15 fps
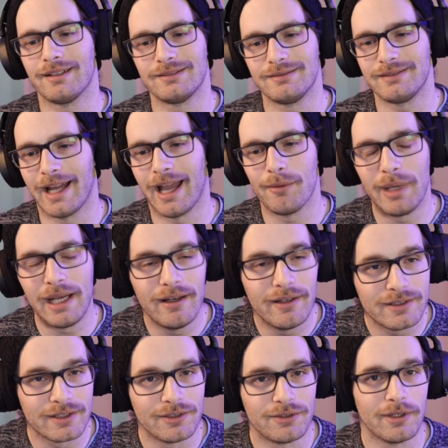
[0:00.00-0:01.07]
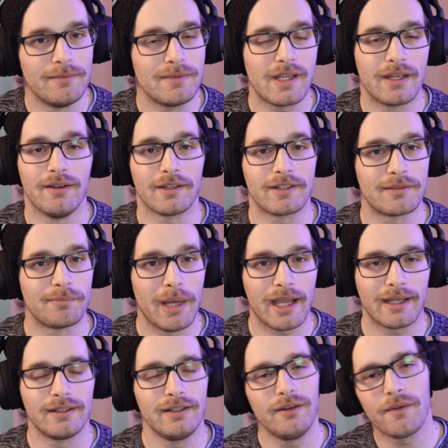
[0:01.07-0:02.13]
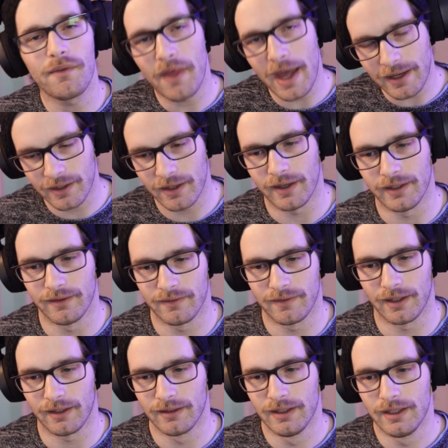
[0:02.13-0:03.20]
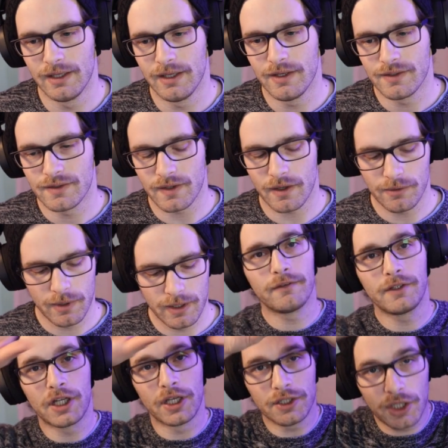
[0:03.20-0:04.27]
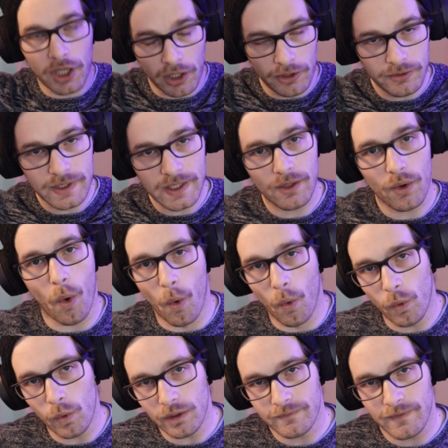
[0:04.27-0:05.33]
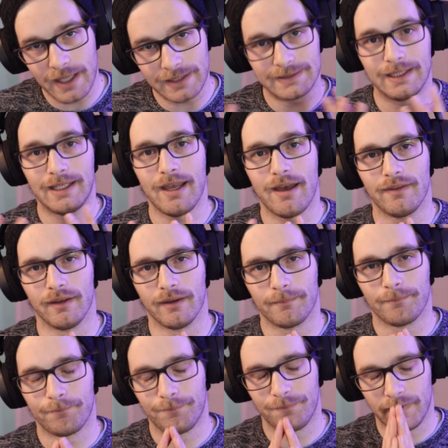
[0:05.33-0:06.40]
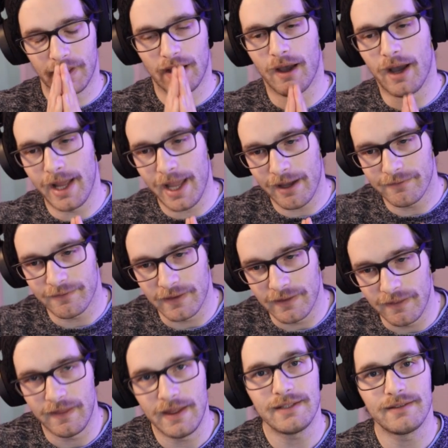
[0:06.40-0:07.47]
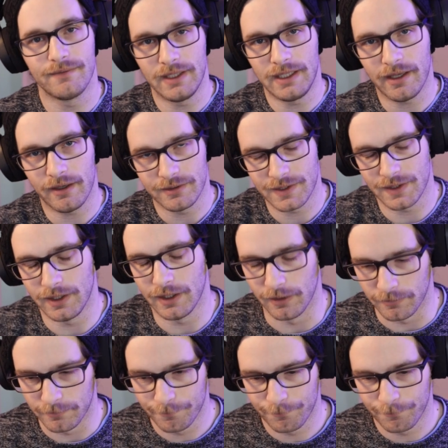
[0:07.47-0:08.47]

how many lucid dreams can you expect, you know, that kind of thing. So concluding all of that together, I have this video to you,